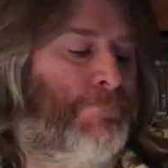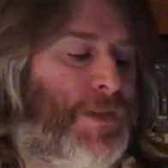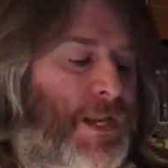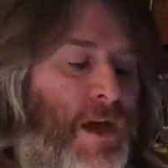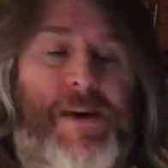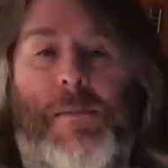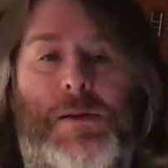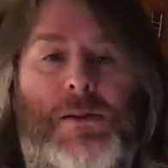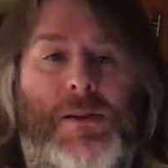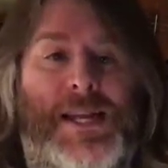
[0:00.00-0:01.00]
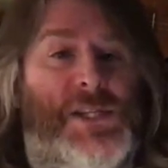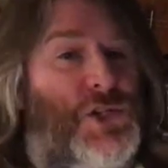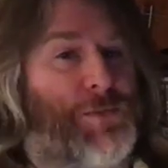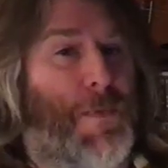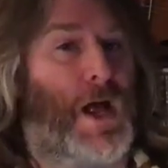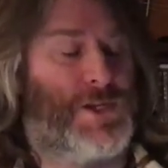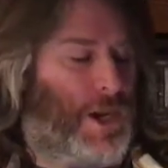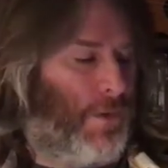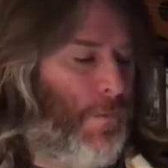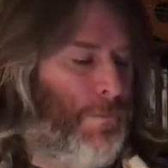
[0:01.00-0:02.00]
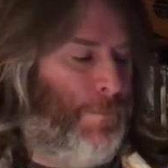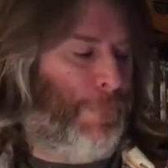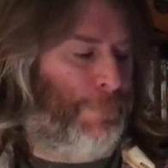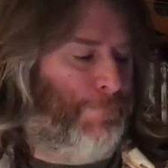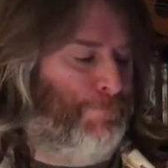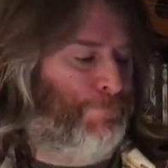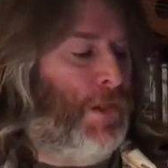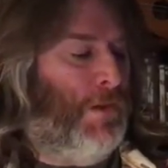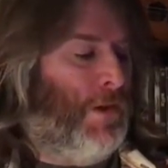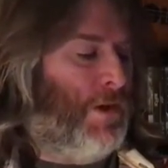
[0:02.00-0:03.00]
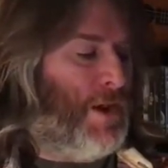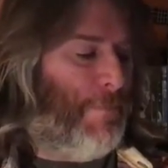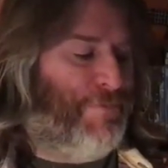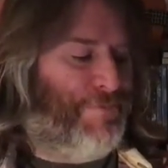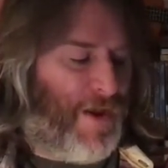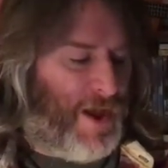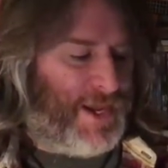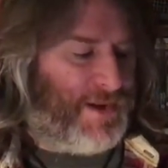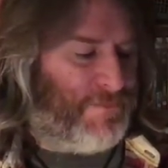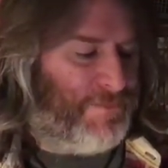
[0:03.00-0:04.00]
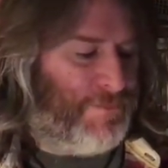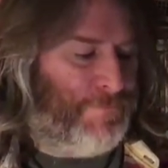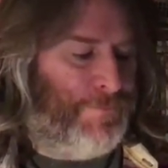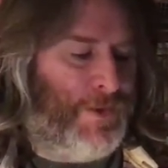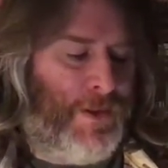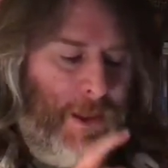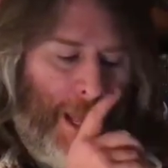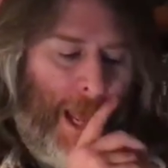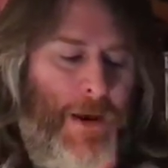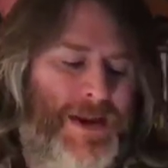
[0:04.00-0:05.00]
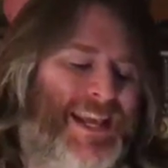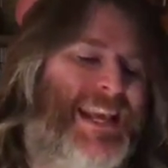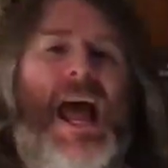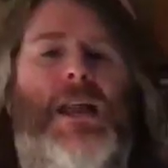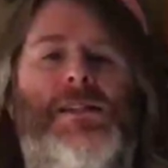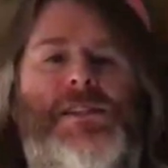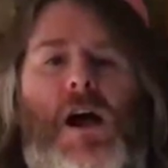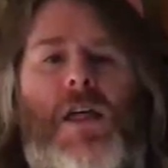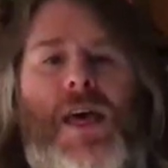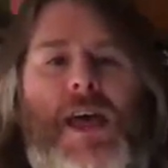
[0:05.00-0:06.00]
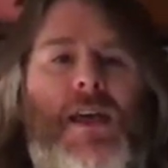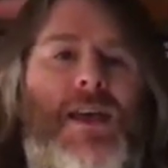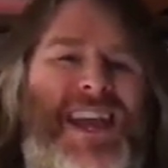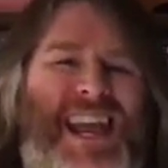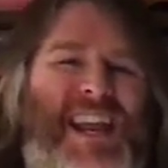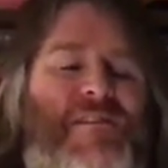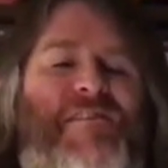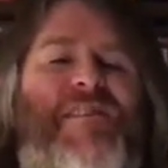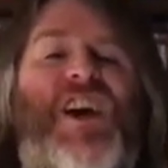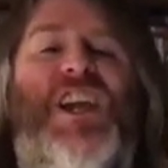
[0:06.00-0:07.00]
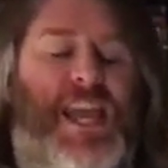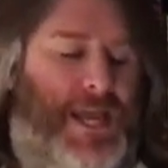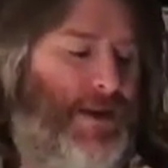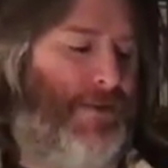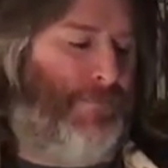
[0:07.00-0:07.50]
The love apple is a tomato. Number 5. How many gallons are there in a firkin?